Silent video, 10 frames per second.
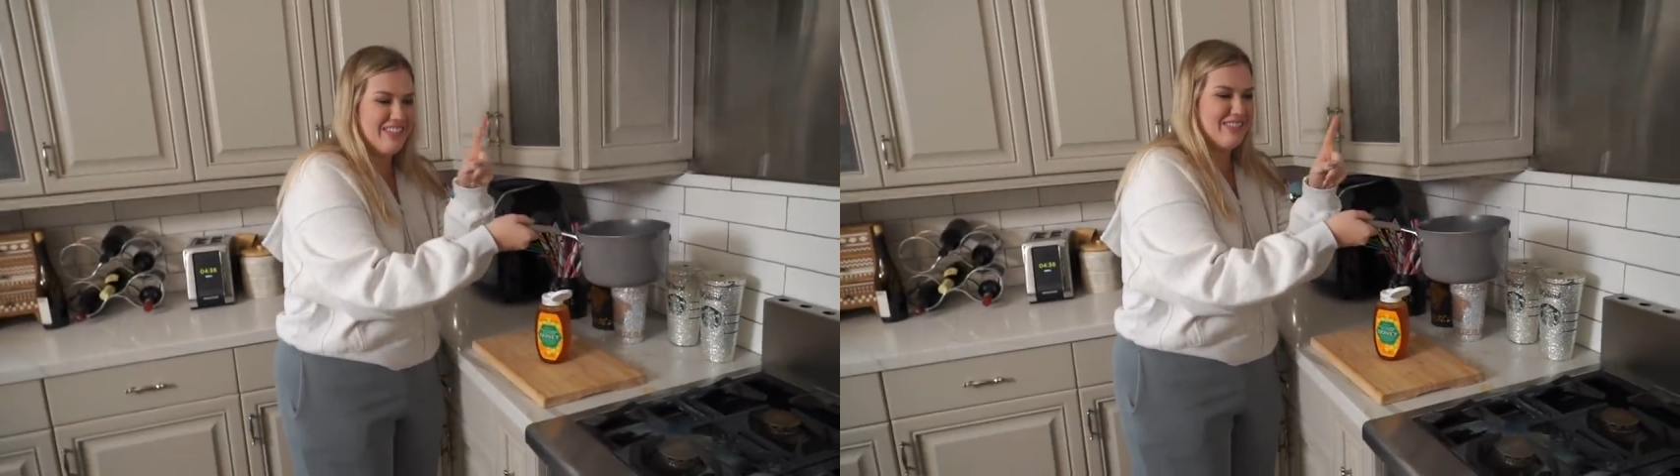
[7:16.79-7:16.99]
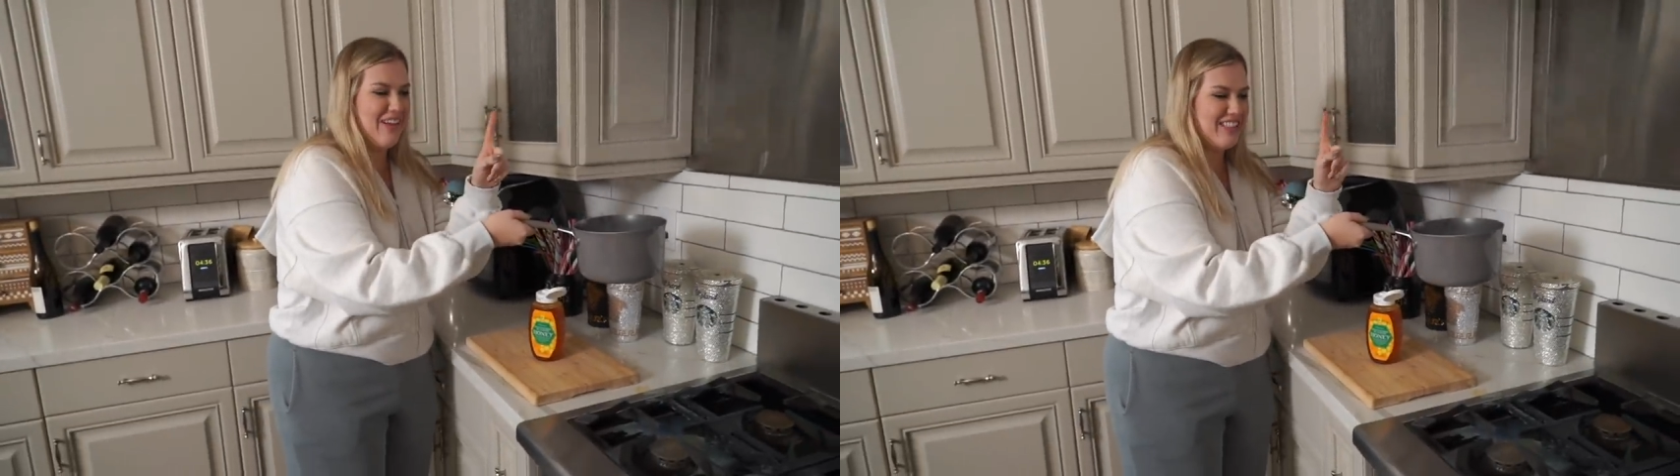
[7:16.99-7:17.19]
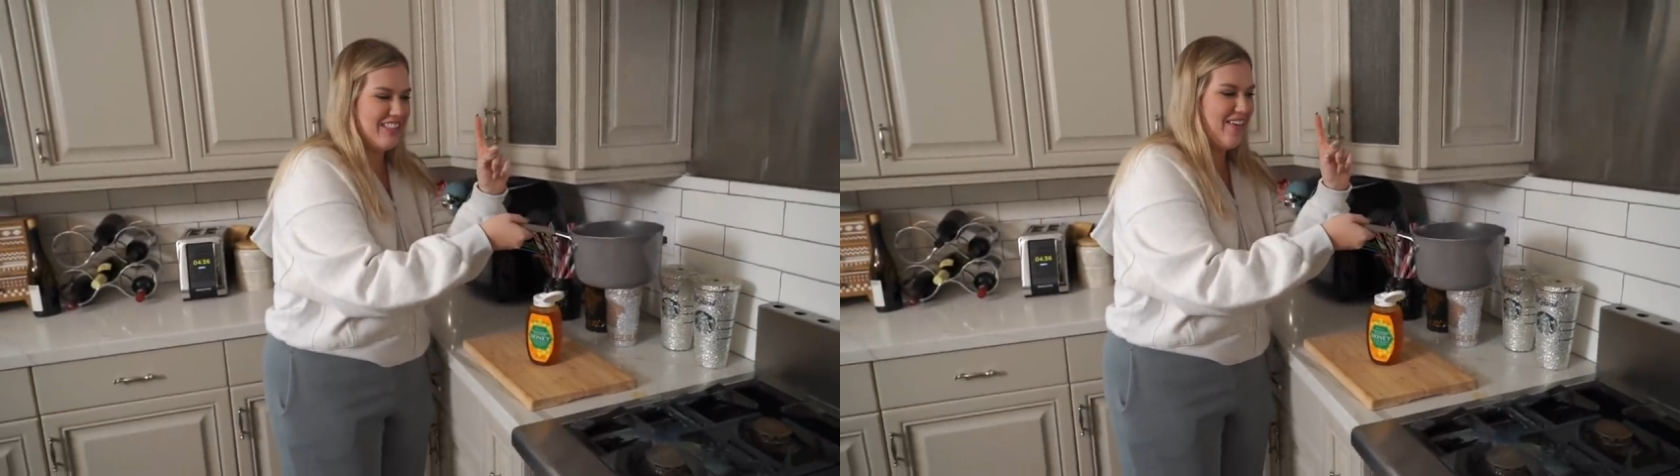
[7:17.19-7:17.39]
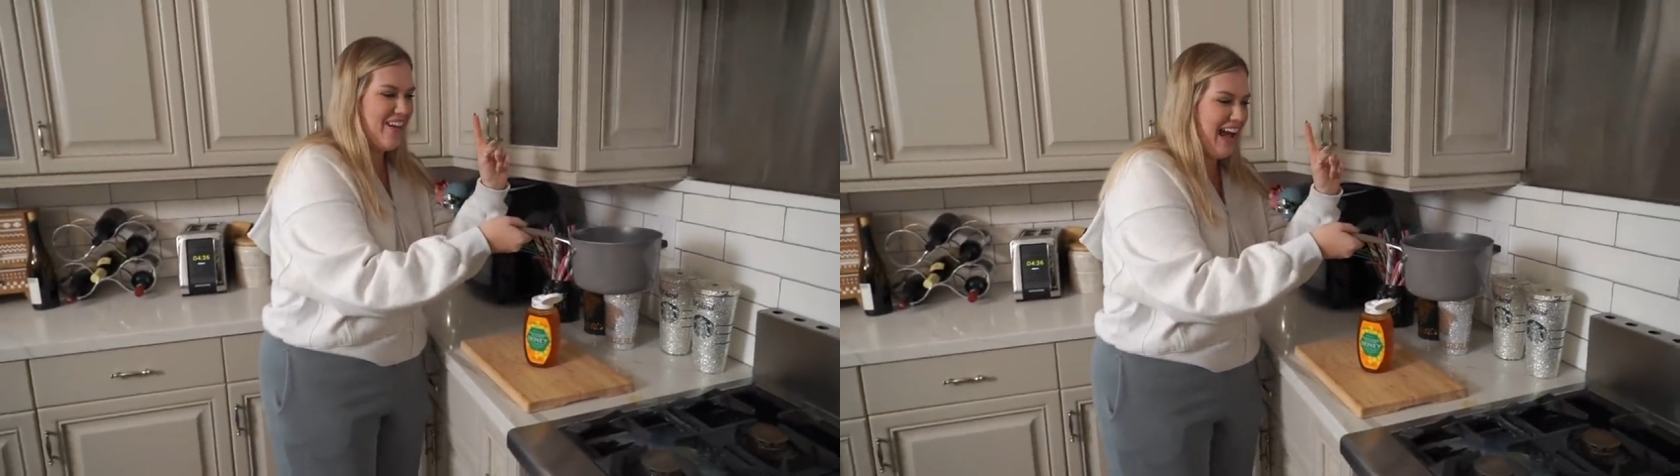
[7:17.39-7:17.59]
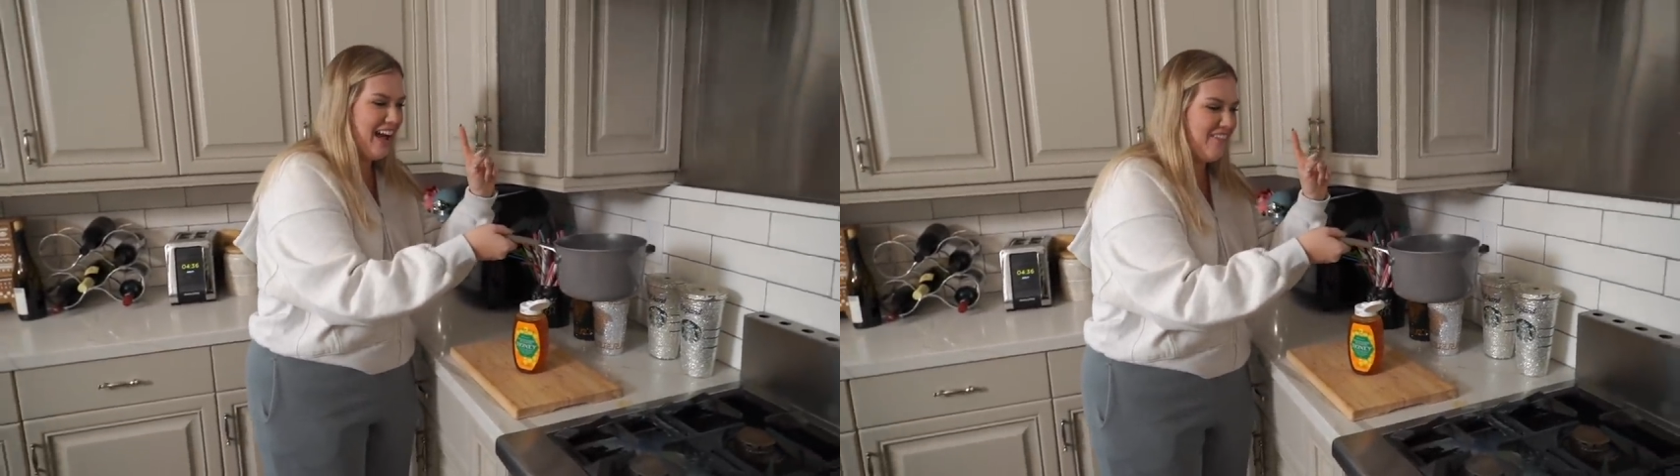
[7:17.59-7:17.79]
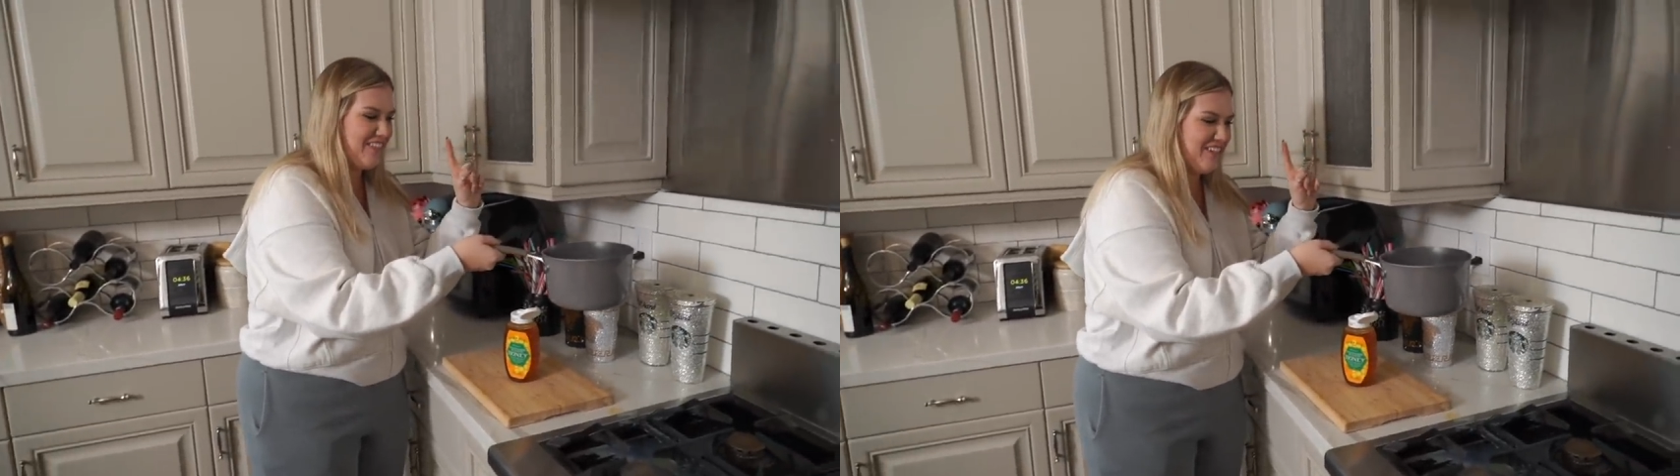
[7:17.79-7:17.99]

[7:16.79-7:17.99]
was meant to go in after.